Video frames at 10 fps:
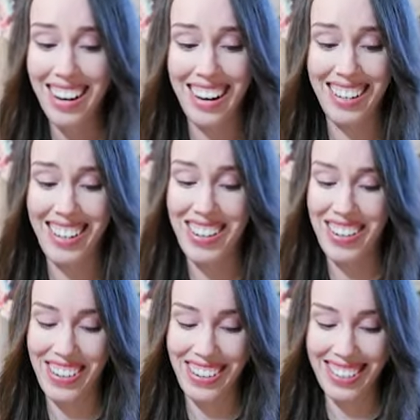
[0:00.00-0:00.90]
and
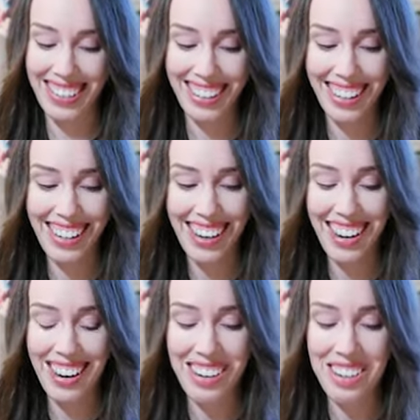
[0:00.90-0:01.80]
cute.
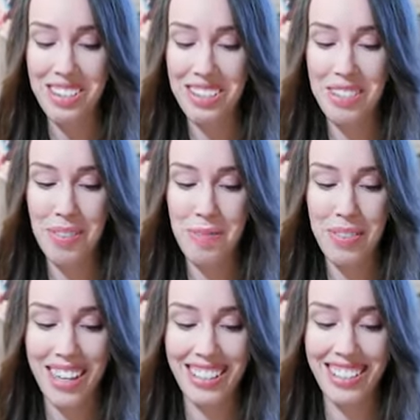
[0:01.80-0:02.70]
Oh
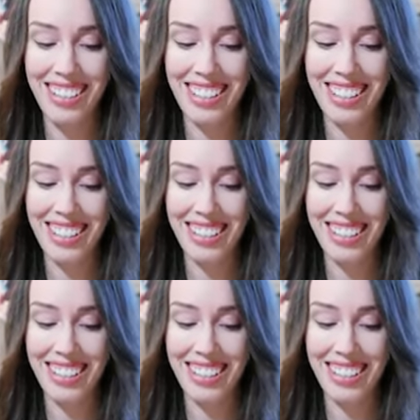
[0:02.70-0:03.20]
my goodness.